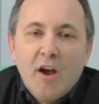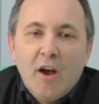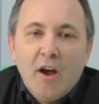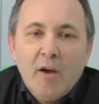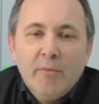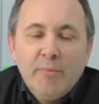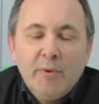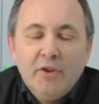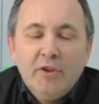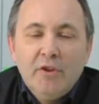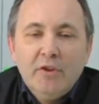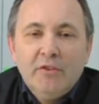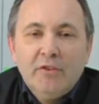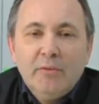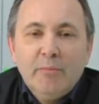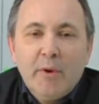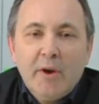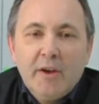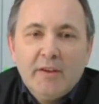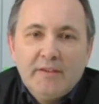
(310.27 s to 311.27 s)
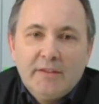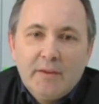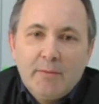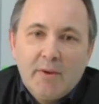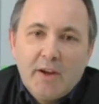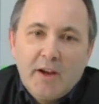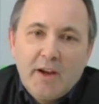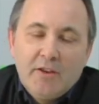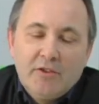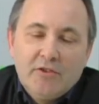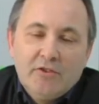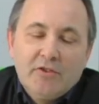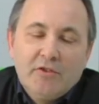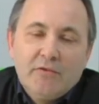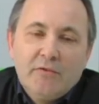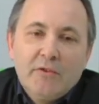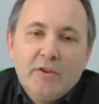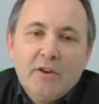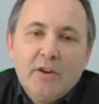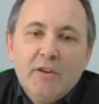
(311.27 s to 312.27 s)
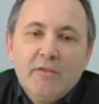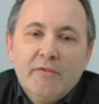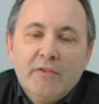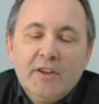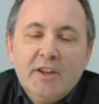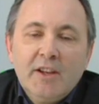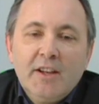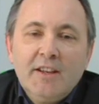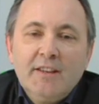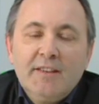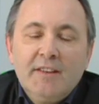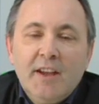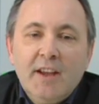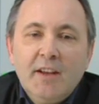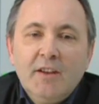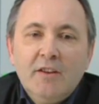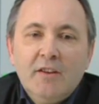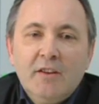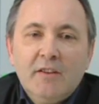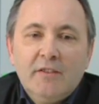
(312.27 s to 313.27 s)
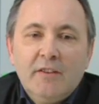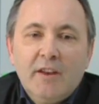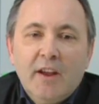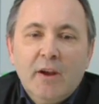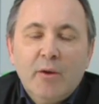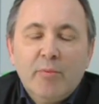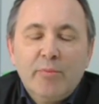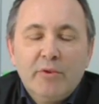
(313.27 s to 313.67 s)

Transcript: I've been using biostimulant agents for nearly 10 years now,